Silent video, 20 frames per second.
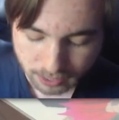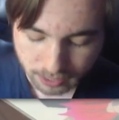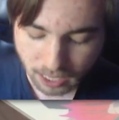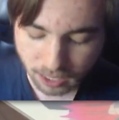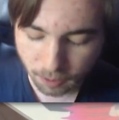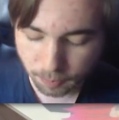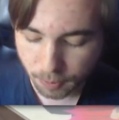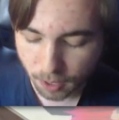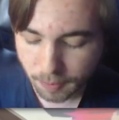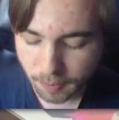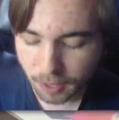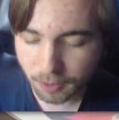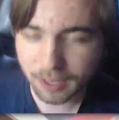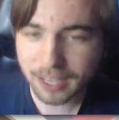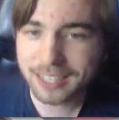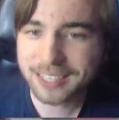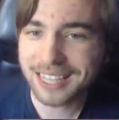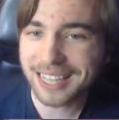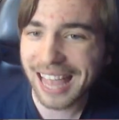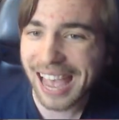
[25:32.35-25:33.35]
Now the promo
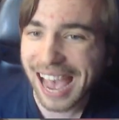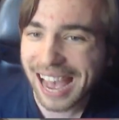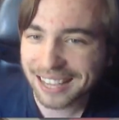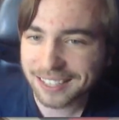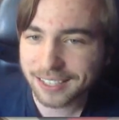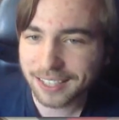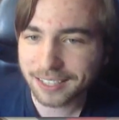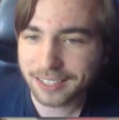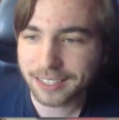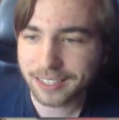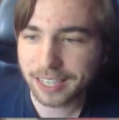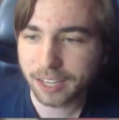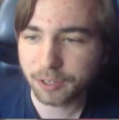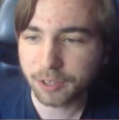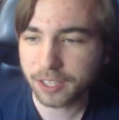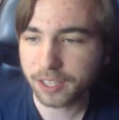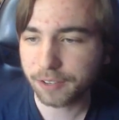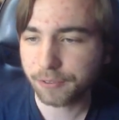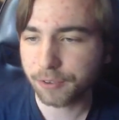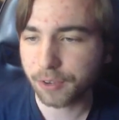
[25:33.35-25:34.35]
isn't as
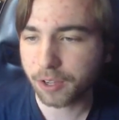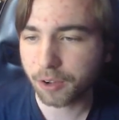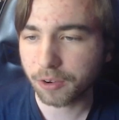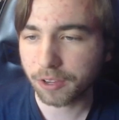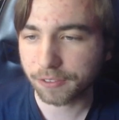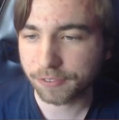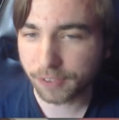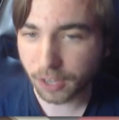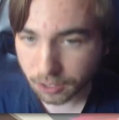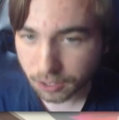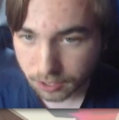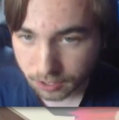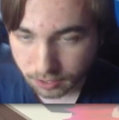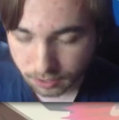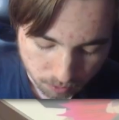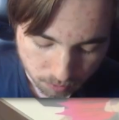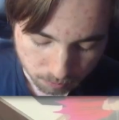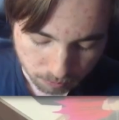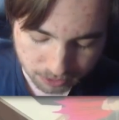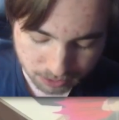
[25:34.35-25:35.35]
necessary if we're going
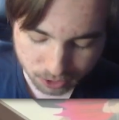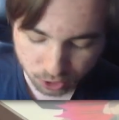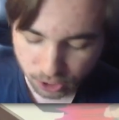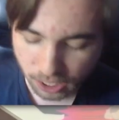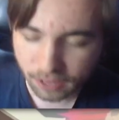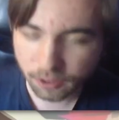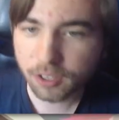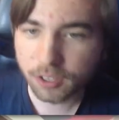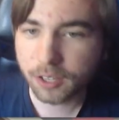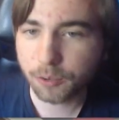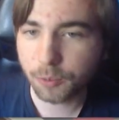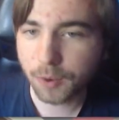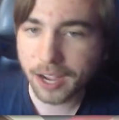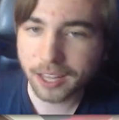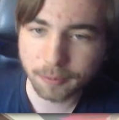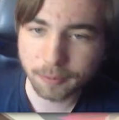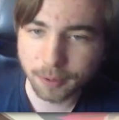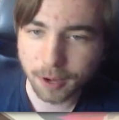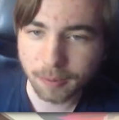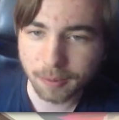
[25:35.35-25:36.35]
first, because generally why
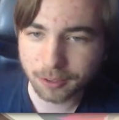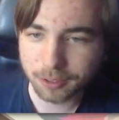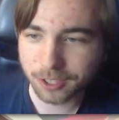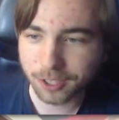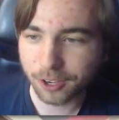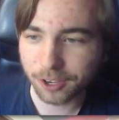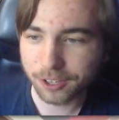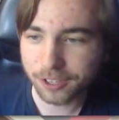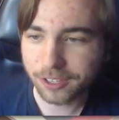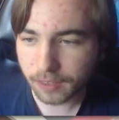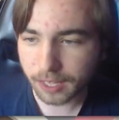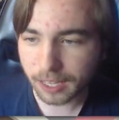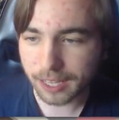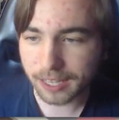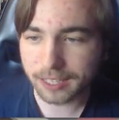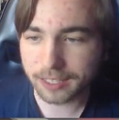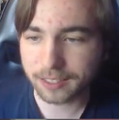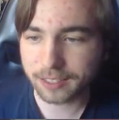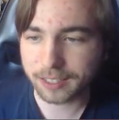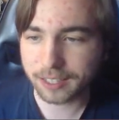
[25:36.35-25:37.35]
the promo is good
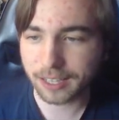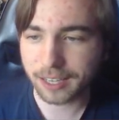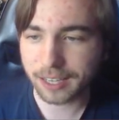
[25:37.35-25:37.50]
is